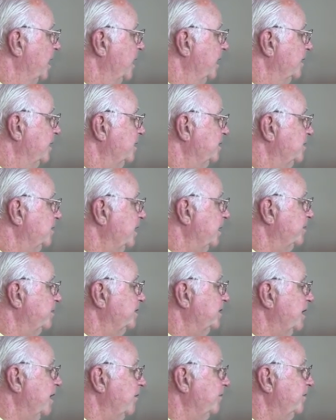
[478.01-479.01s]
The ship
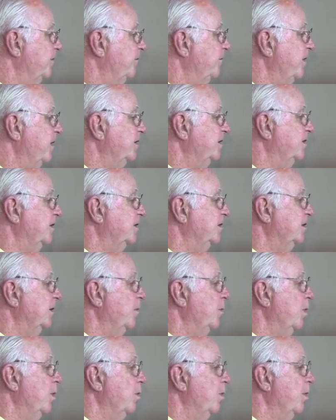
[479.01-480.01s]
self-defense system will